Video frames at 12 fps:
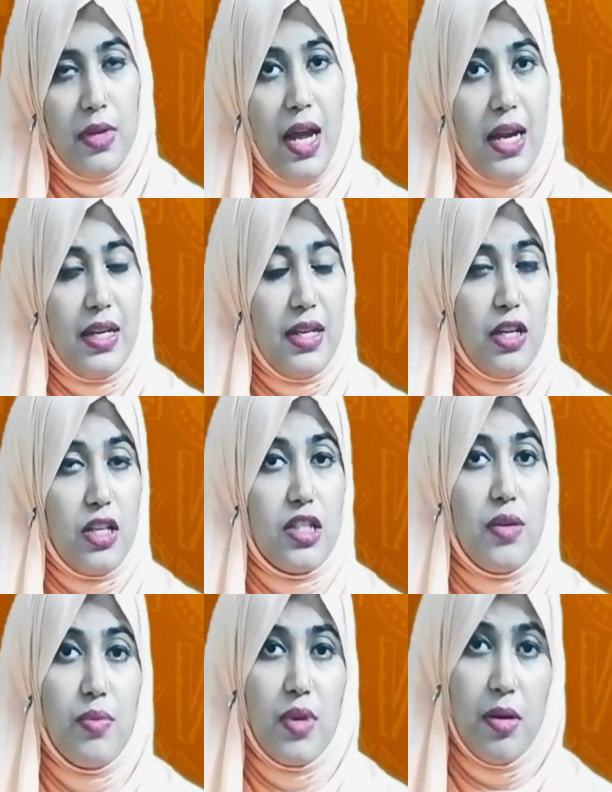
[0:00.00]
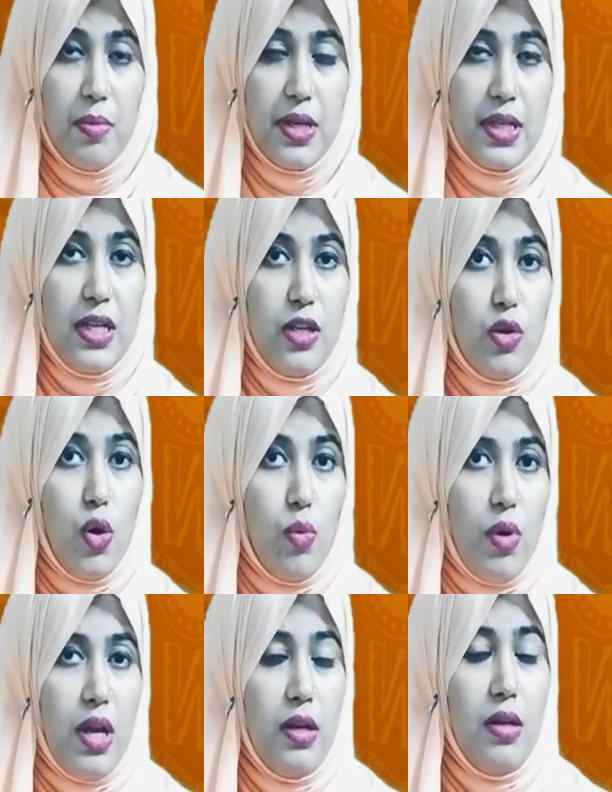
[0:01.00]
And in case of nobody, no
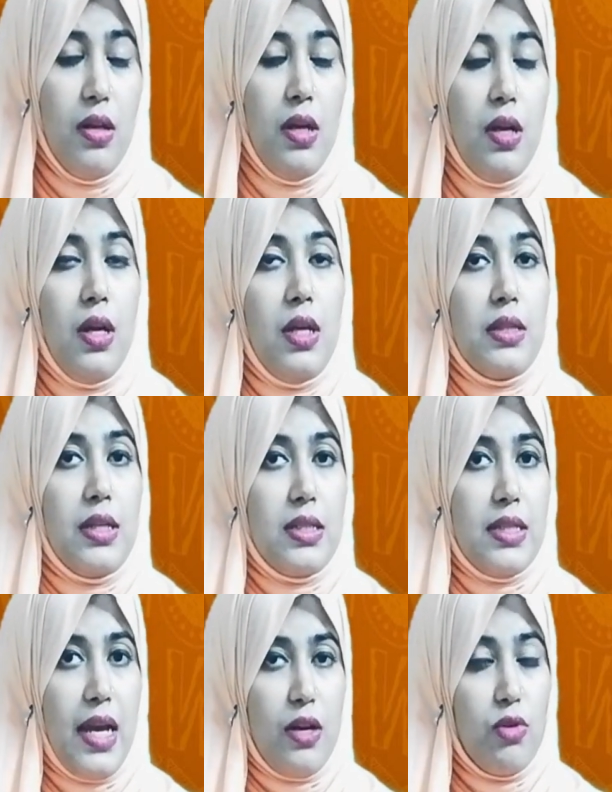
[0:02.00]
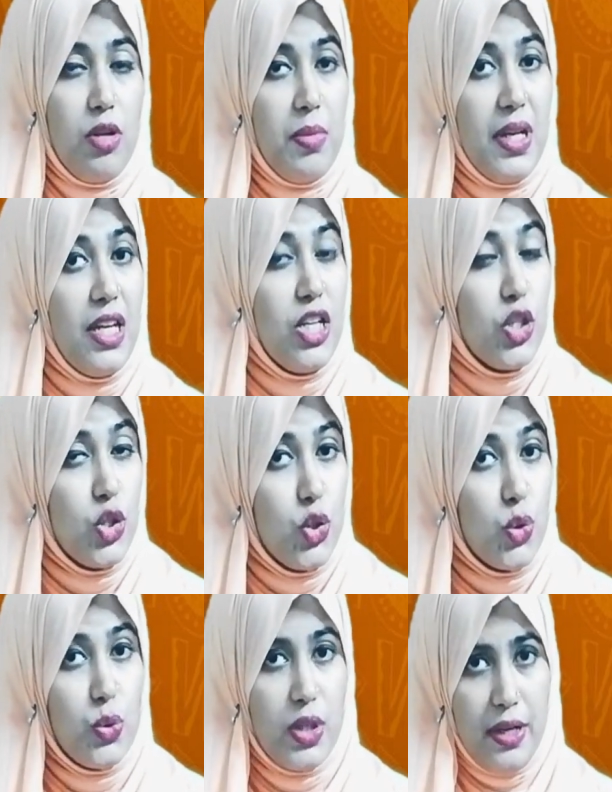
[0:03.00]
one, the tag will be
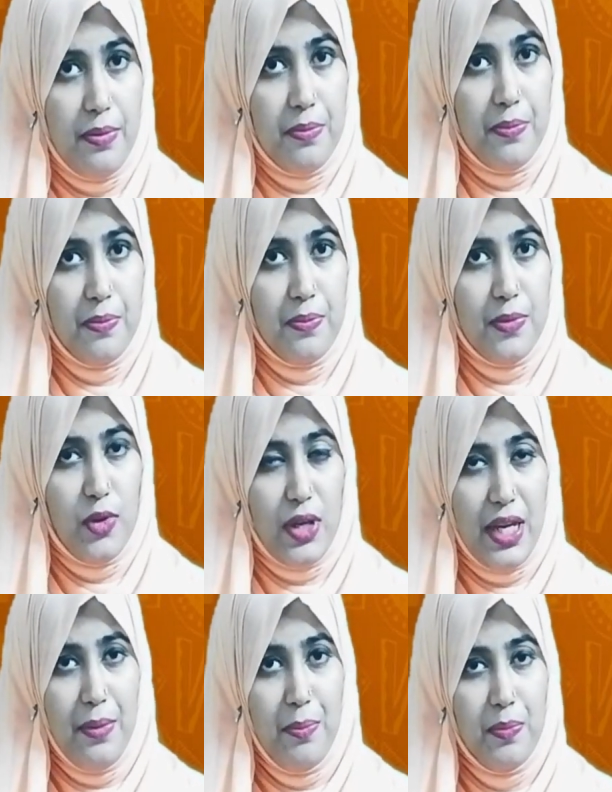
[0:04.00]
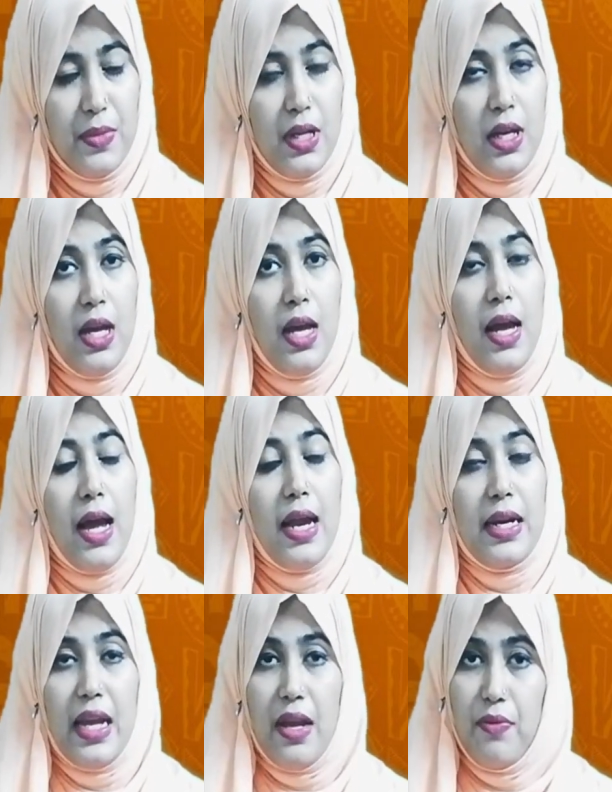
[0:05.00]
do they. Okay.
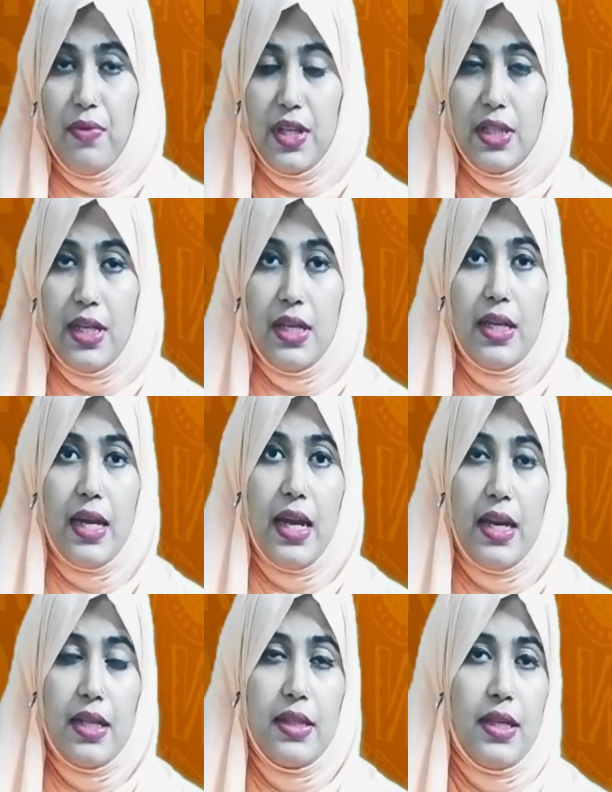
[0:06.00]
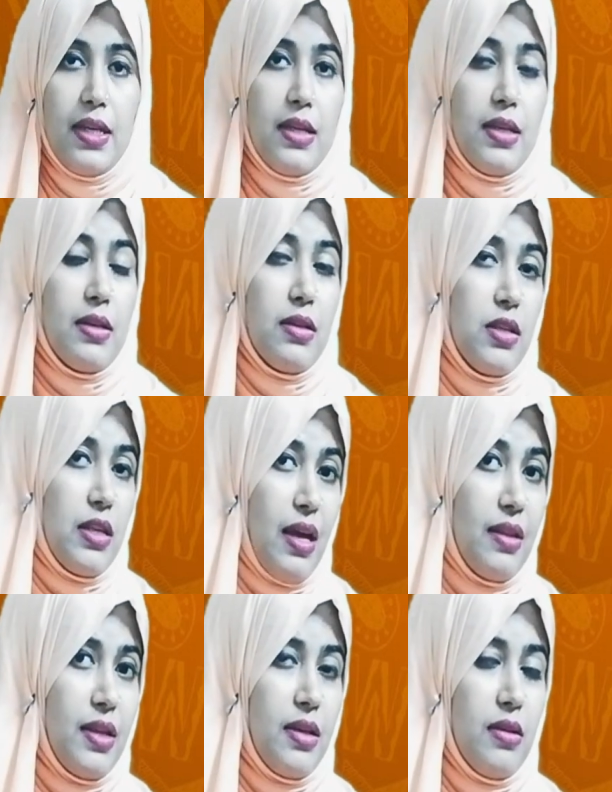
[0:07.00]
And everything, anything,
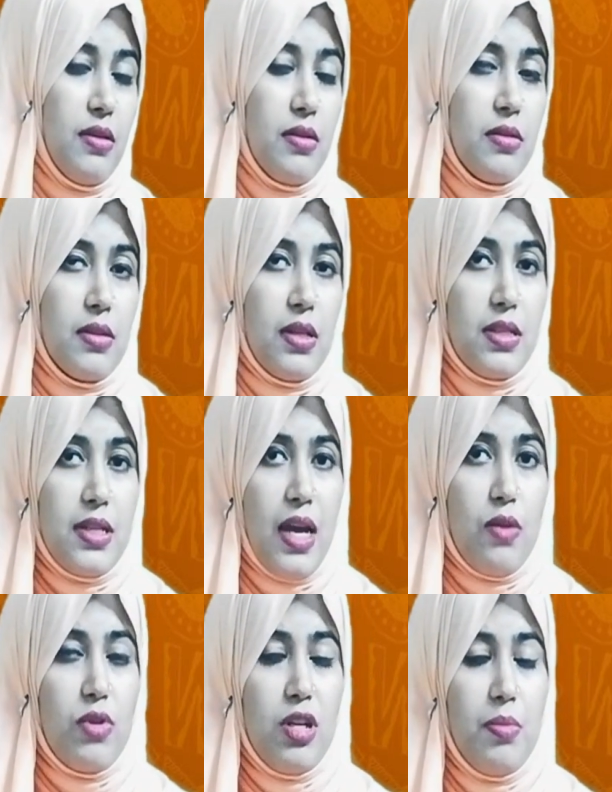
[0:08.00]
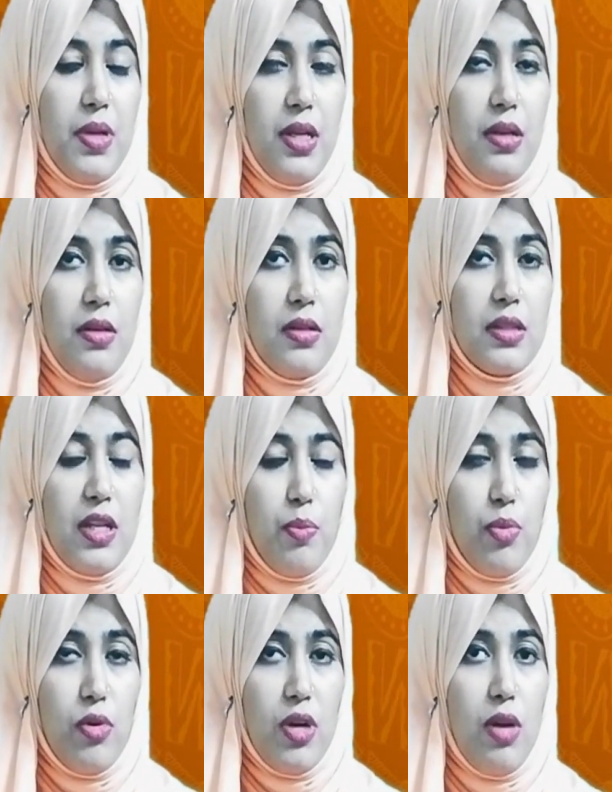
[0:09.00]
nothing, the tag will be, the
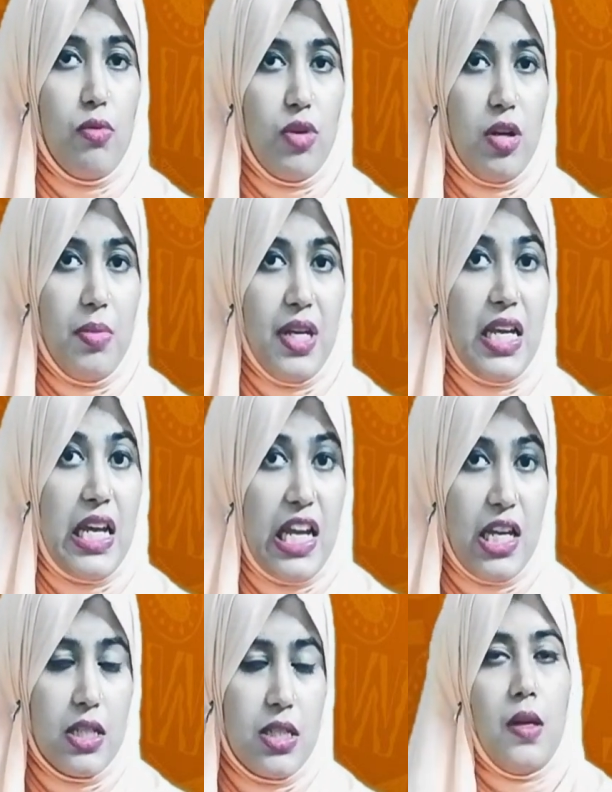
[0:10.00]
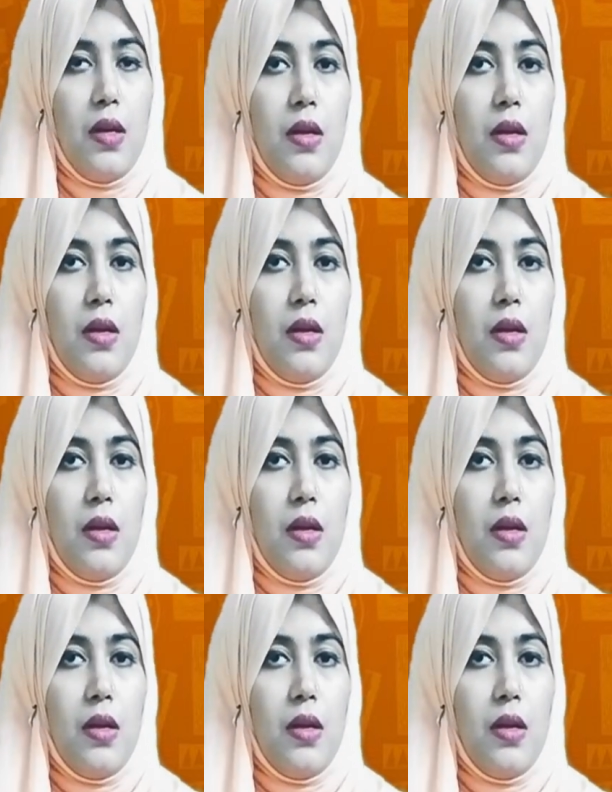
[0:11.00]
pronoun will be it.